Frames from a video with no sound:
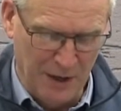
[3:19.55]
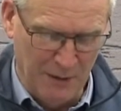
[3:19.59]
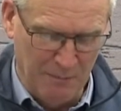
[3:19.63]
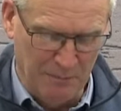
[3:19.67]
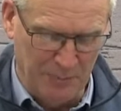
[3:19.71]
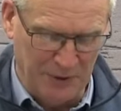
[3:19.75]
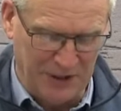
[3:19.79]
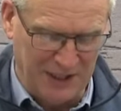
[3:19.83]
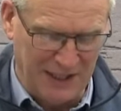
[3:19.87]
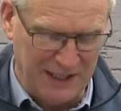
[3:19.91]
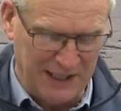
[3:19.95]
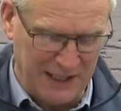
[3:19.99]

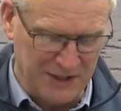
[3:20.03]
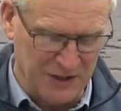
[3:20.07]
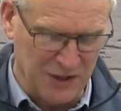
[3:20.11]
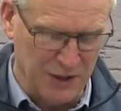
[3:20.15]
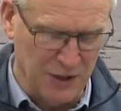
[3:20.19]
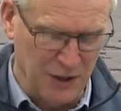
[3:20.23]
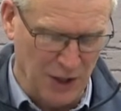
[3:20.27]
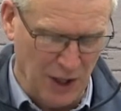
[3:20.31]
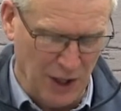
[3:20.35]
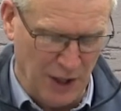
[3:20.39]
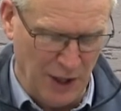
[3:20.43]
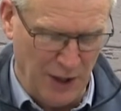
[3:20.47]
but it has
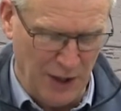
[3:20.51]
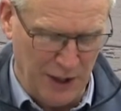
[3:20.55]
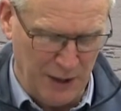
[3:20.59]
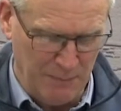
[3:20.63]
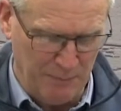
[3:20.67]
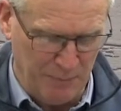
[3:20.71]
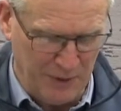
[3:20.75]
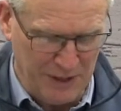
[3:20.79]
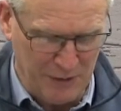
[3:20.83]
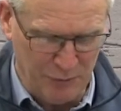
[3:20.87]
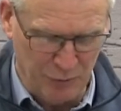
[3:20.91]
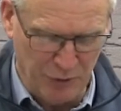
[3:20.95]
now
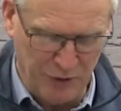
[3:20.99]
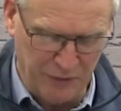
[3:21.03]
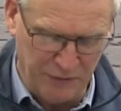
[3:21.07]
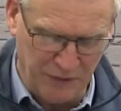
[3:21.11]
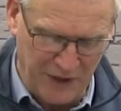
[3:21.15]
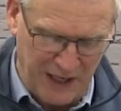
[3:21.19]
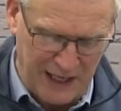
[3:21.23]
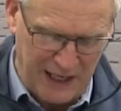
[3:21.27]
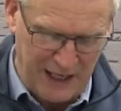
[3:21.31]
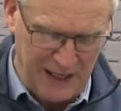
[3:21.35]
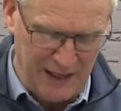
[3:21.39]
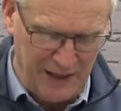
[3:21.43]
been
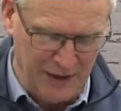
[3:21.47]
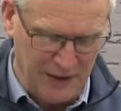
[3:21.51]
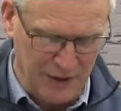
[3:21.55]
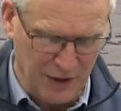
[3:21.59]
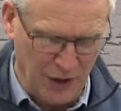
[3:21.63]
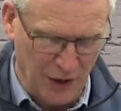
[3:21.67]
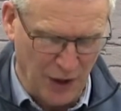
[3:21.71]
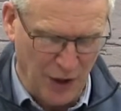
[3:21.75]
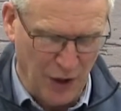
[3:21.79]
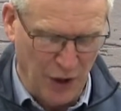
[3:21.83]
revealed